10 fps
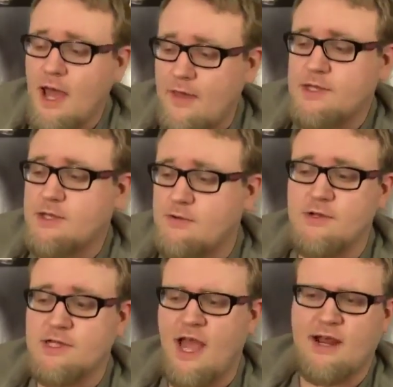And the
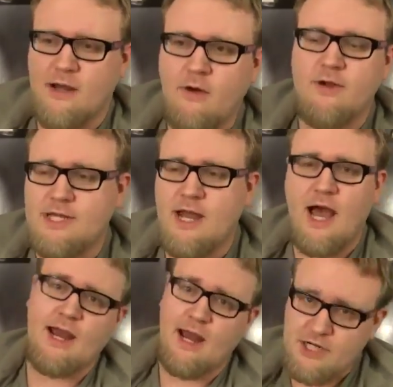school's like, no, it's
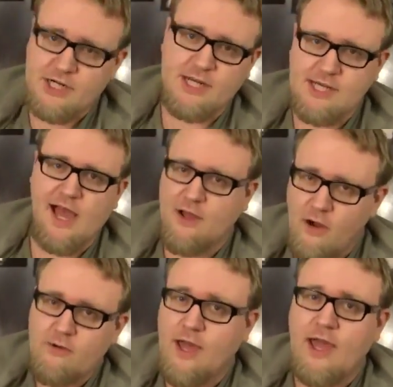not. And she's like,
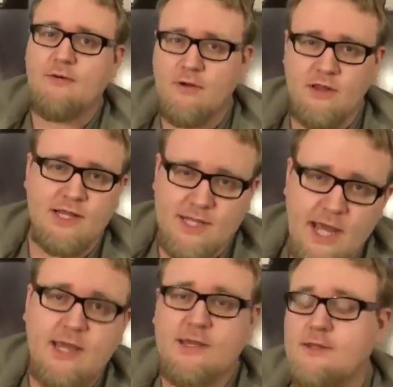okay, well, let's
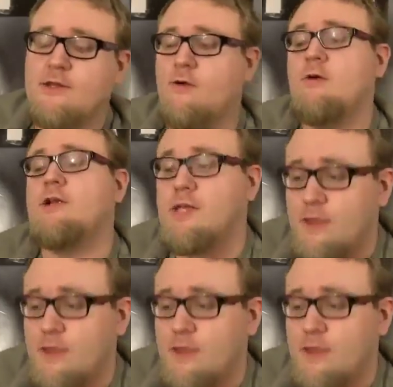take it to the courts.